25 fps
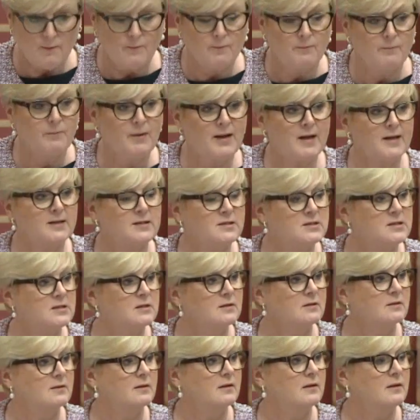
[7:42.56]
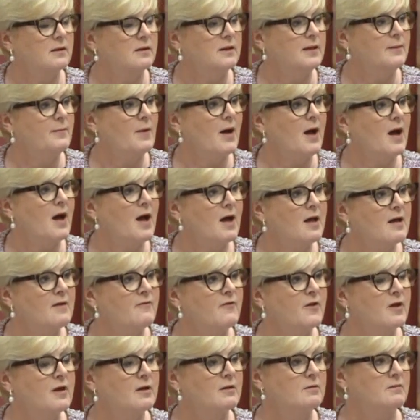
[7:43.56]
But the
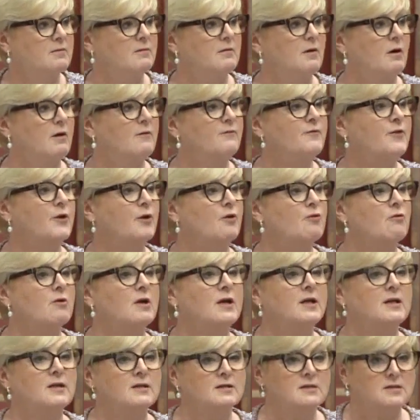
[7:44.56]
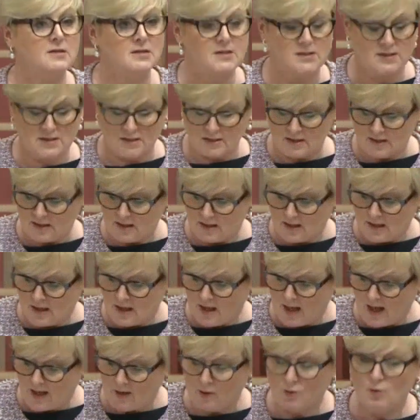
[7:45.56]
behaviour of the Greens
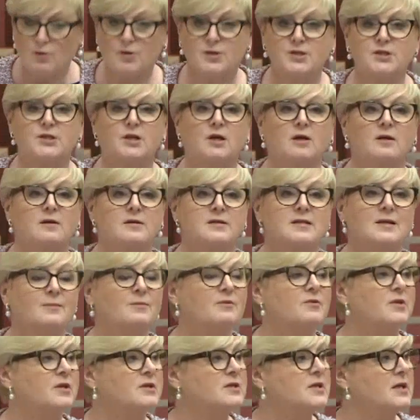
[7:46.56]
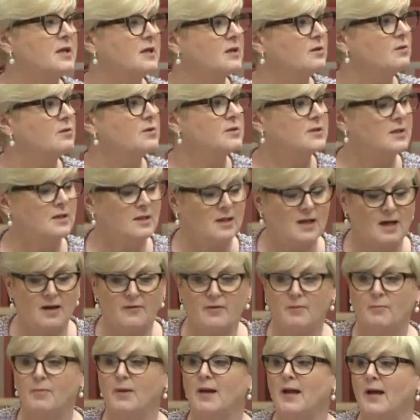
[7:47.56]
and also some of the Teals in the
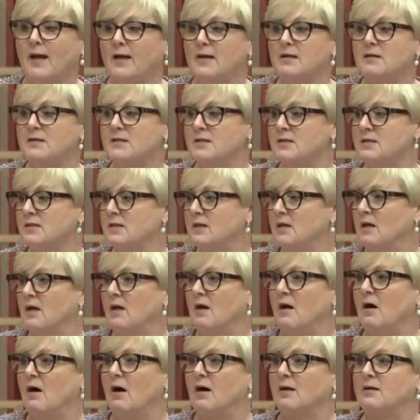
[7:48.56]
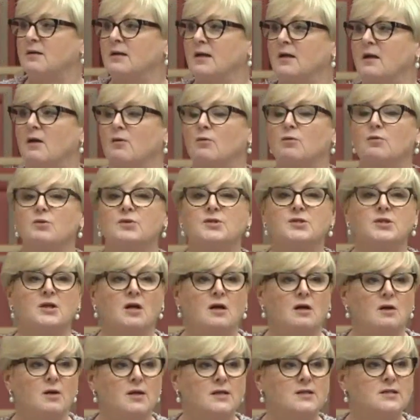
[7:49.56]
other place, I think, are
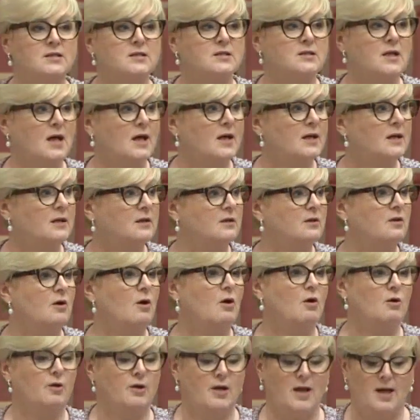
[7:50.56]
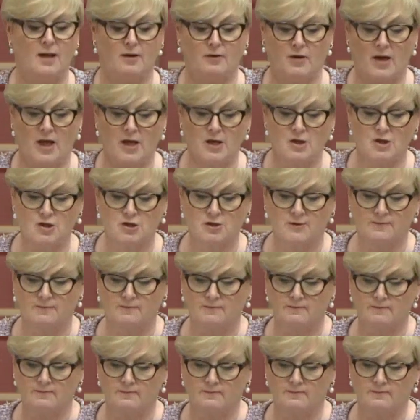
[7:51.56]
also a stain on our nation.